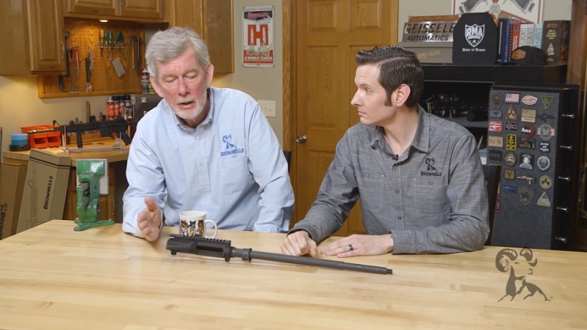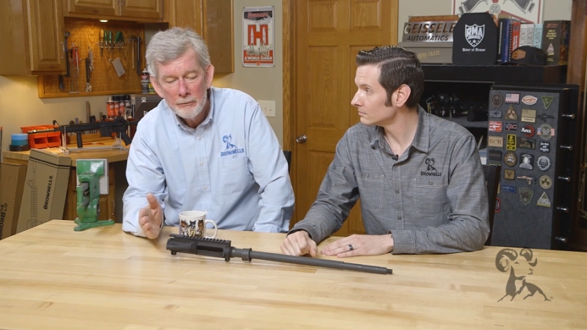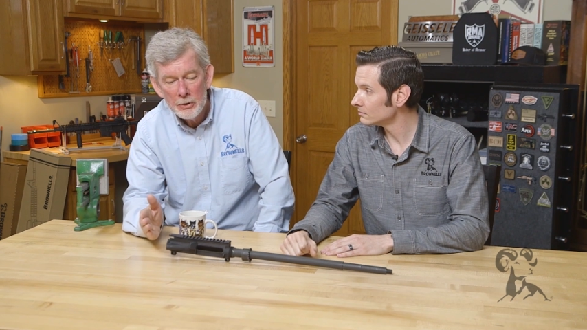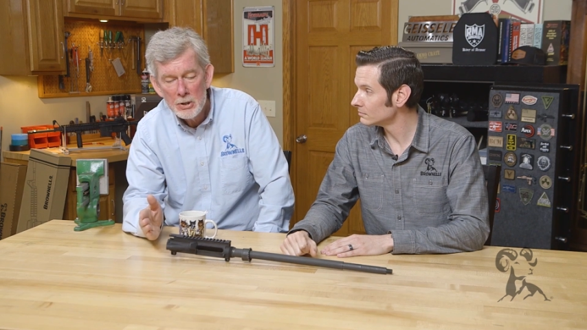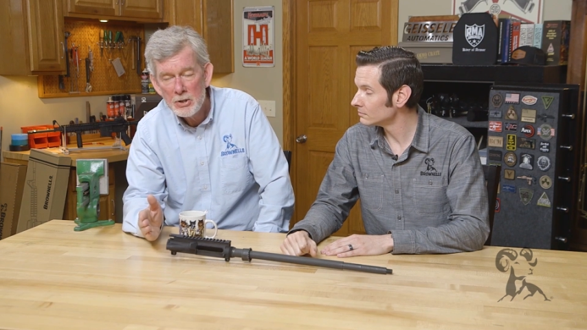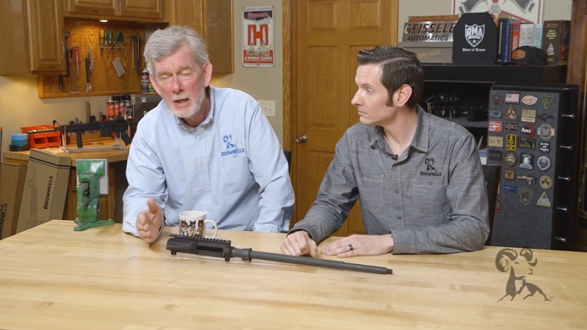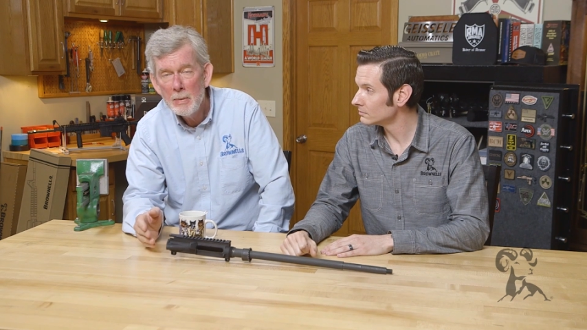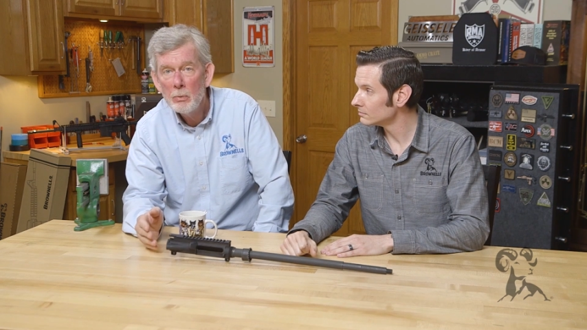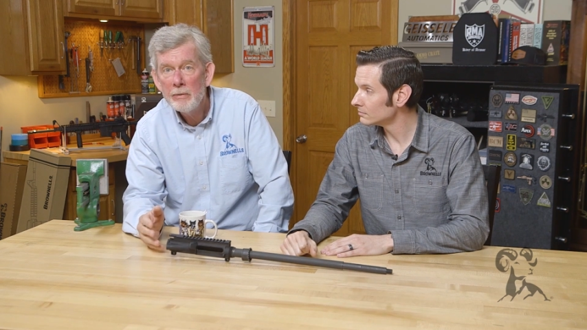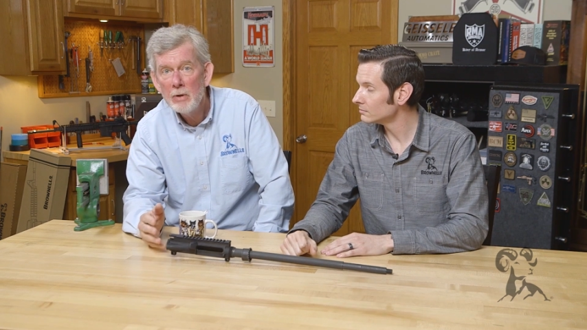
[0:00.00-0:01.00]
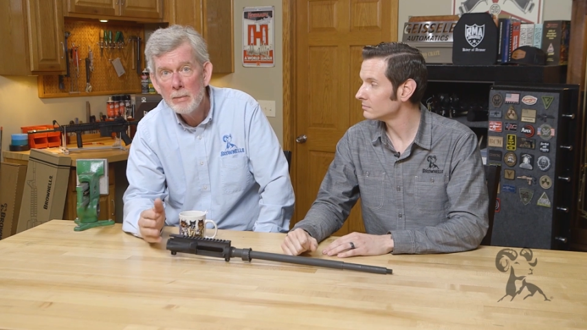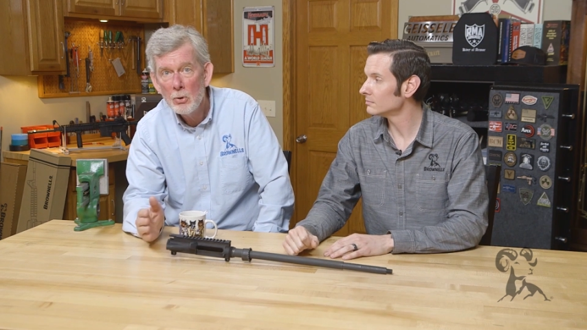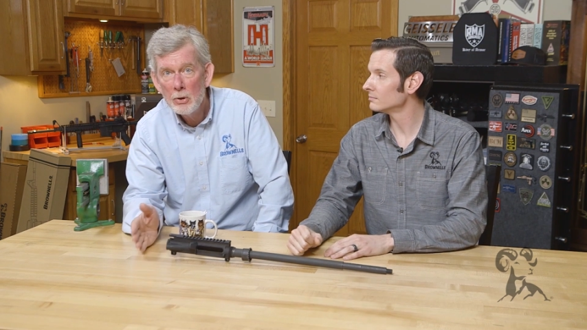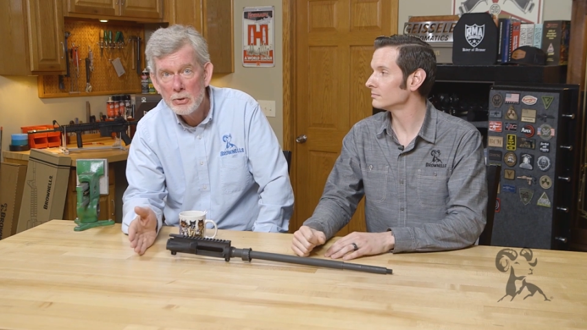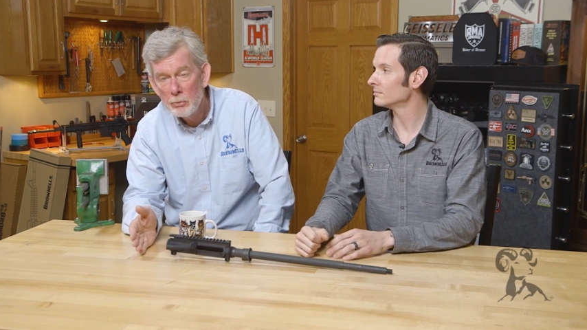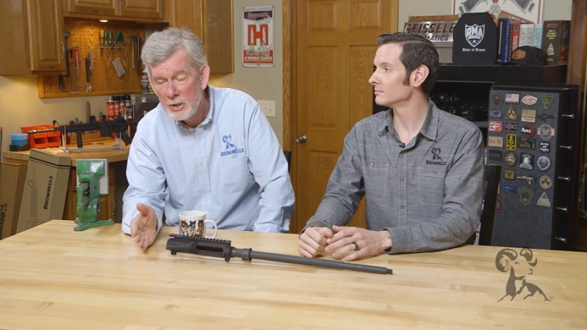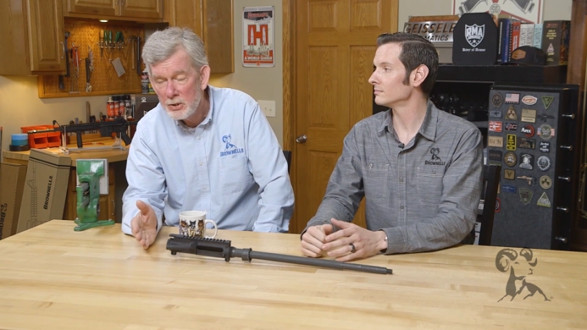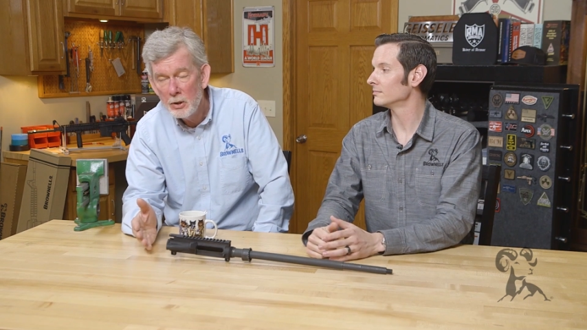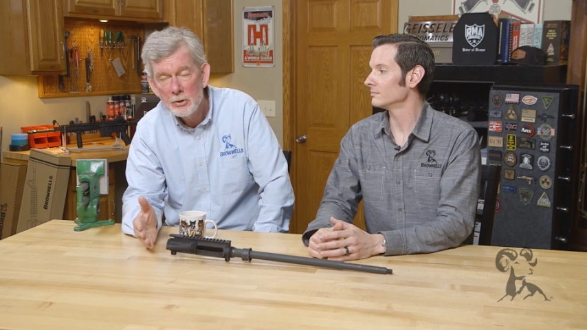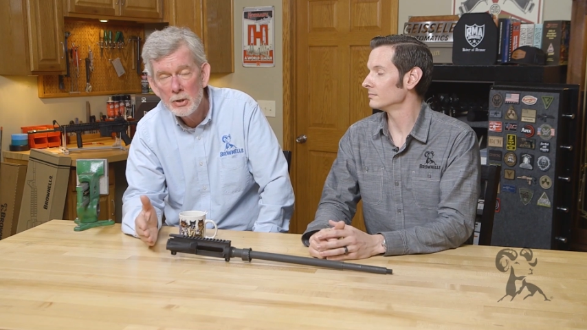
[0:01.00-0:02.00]
Speaker 1: for this segment we've done more
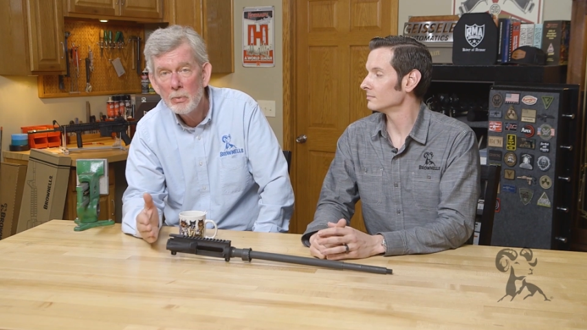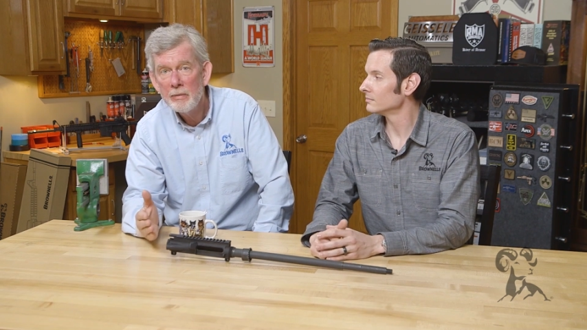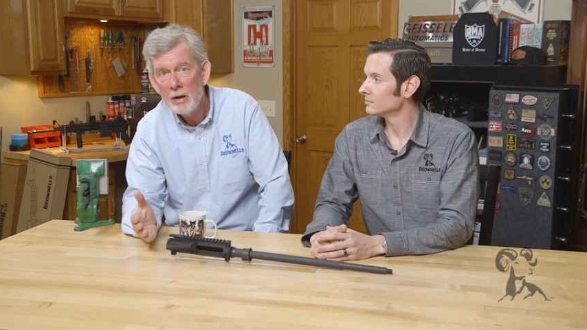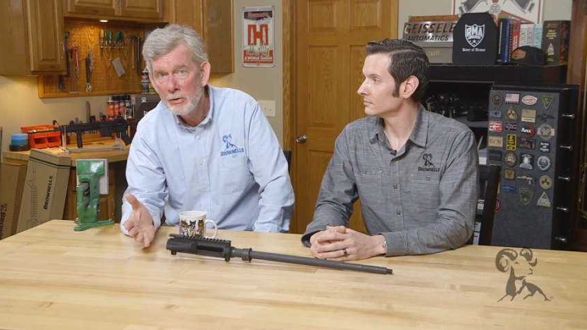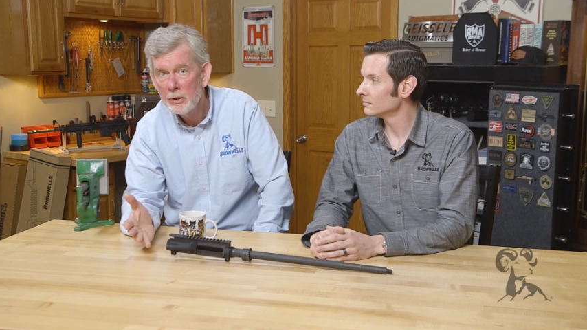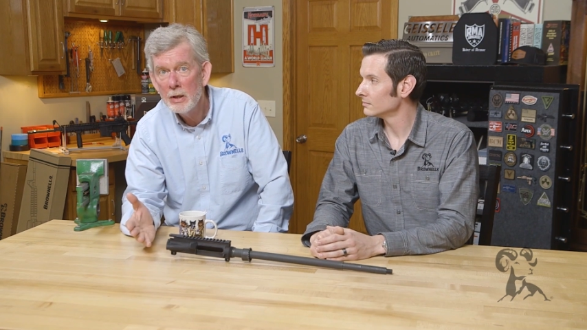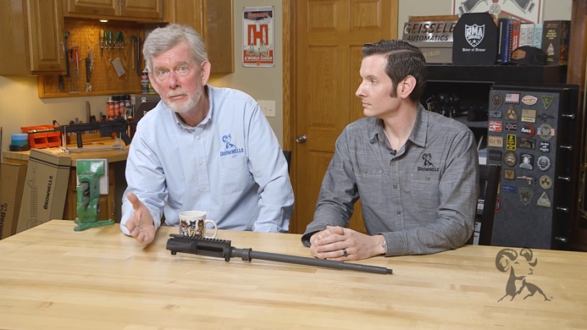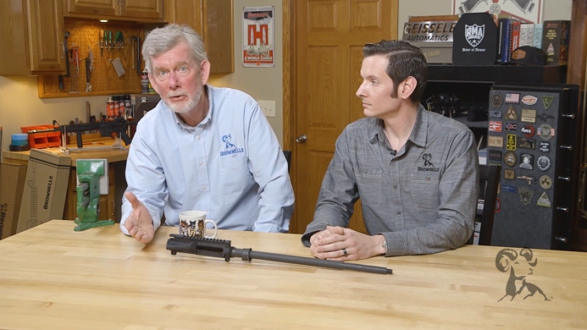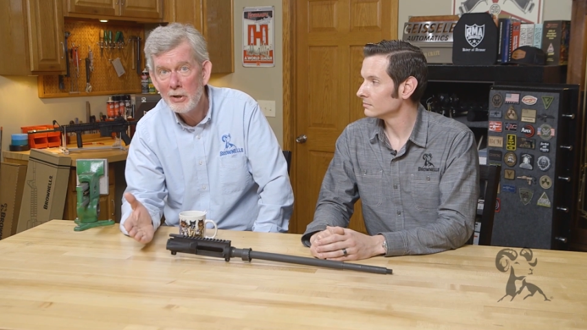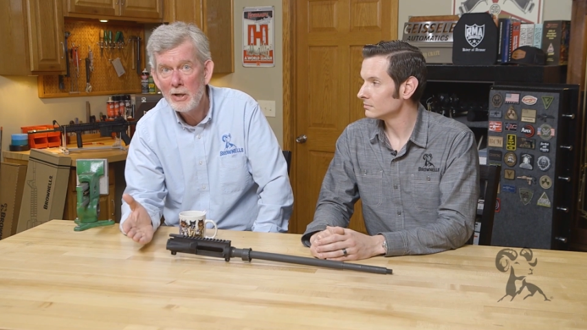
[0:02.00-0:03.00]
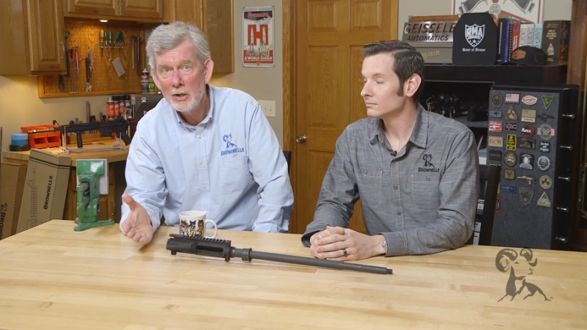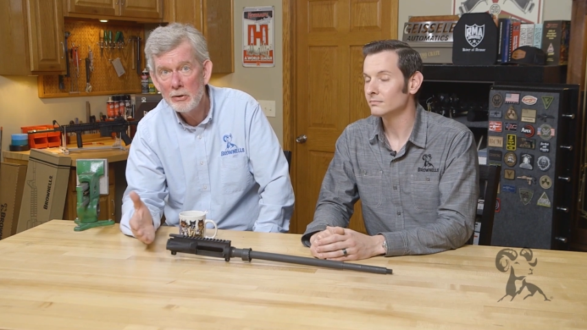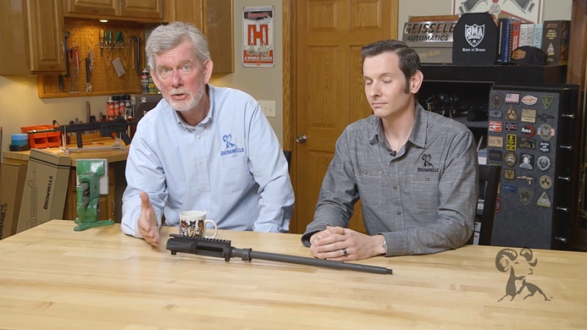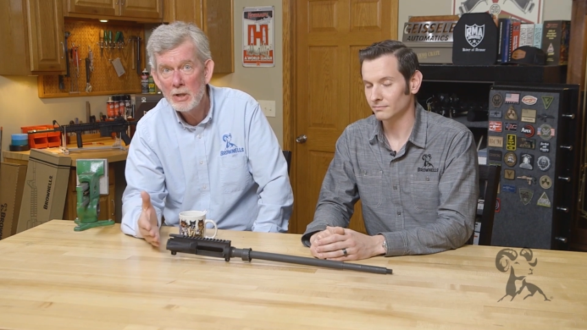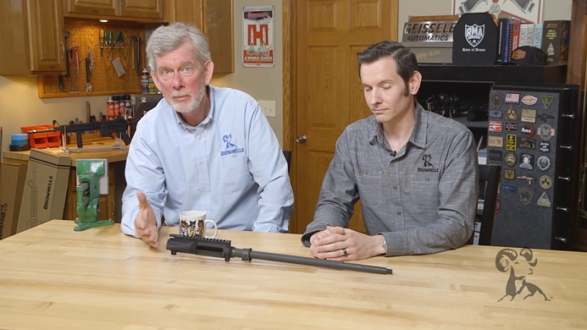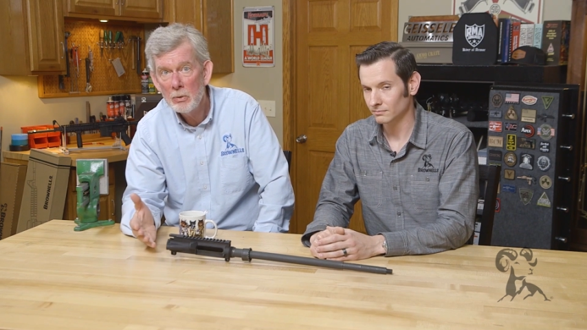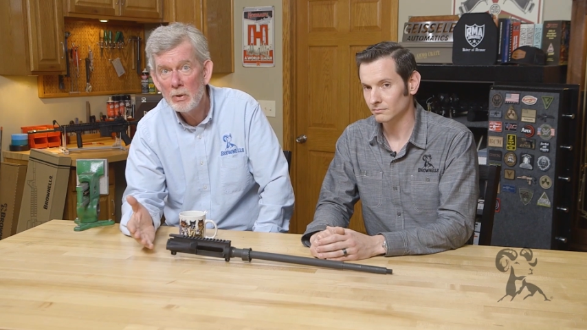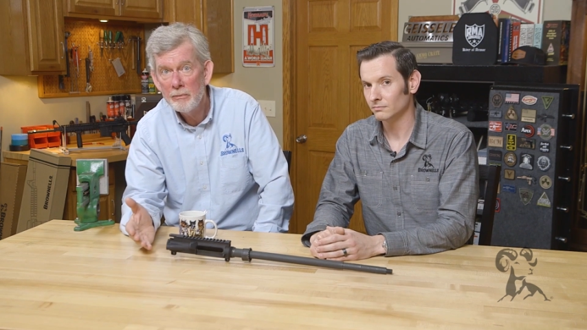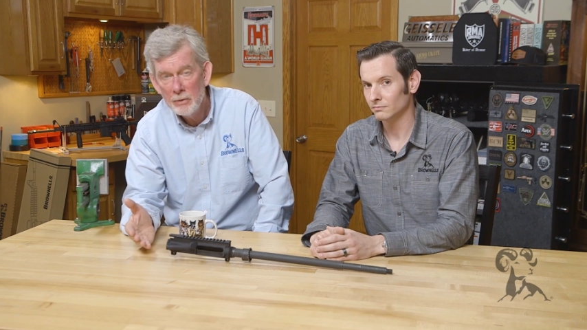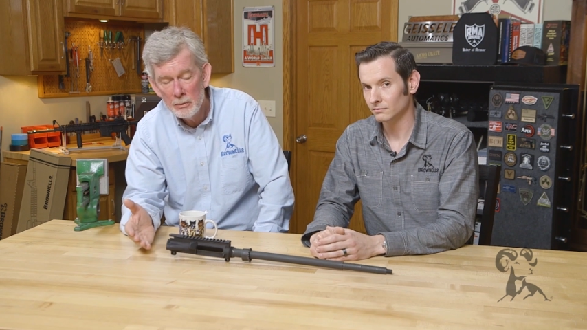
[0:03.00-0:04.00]
research than we've ever done for any other segment
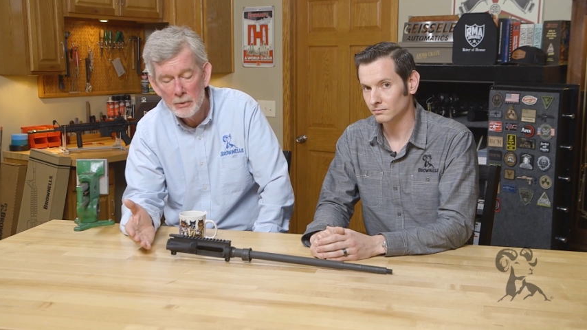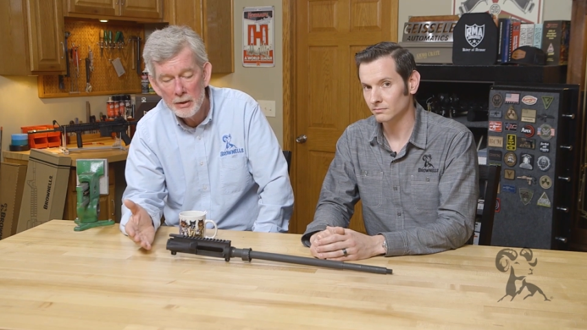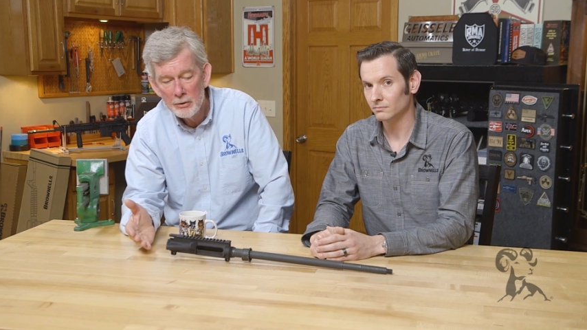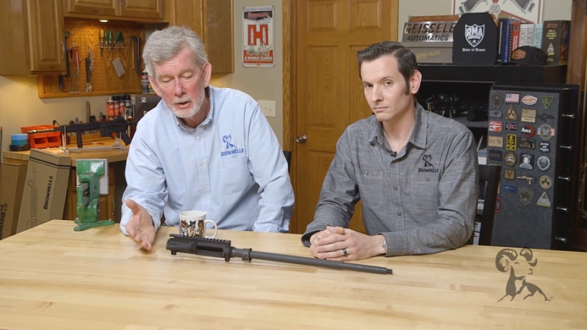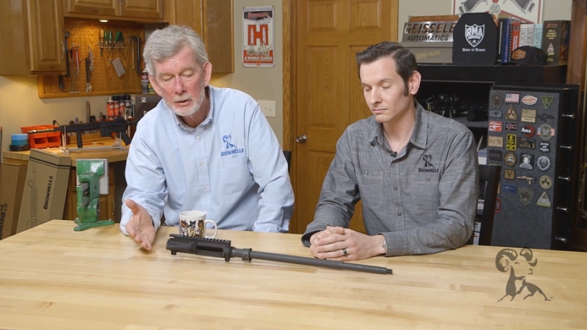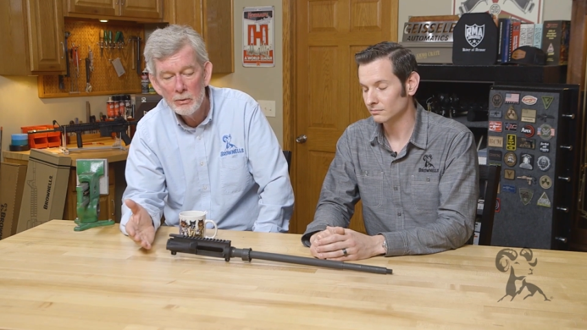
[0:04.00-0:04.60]
we filmed, I think.